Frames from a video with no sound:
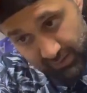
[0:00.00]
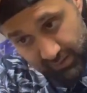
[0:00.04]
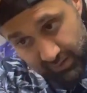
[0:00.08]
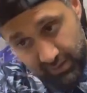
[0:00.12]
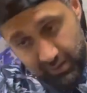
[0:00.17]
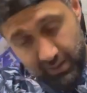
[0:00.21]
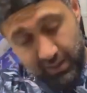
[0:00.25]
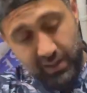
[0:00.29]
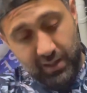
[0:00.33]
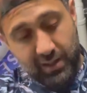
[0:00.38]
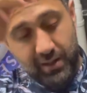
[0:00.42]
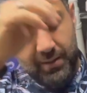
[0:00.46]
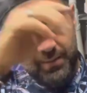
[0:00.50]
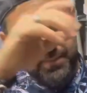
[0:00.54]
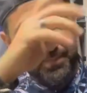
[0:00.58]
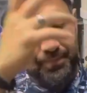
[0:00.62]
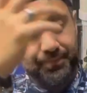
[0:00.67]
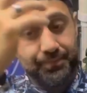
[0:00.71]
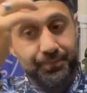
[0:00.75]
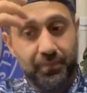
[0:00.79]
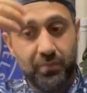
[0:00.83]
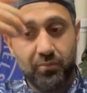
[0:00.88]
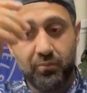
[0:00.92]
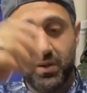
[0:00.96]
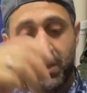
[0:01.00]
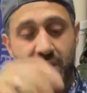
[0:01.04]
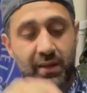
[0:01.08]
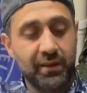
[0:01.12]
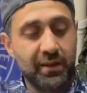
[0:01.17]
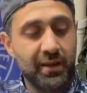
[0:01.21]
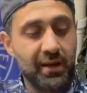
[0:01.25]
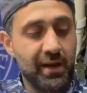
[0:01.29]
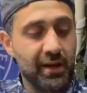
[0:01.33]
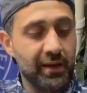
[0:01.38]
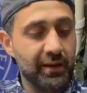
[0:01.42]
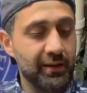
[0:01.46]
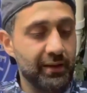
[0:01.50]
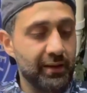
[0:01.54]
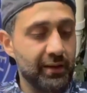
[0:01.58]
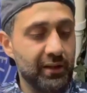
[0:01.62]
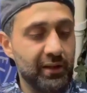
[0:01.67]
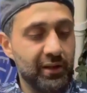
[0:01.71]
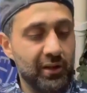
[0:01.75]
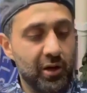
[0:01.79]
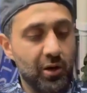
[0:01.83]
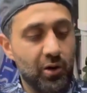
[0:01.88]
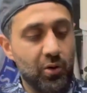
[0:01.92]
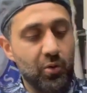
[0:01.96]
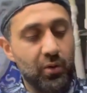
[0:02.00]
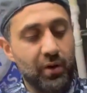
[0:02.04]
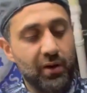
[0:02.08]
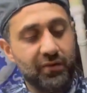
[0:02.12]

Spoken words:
But in the end, you know,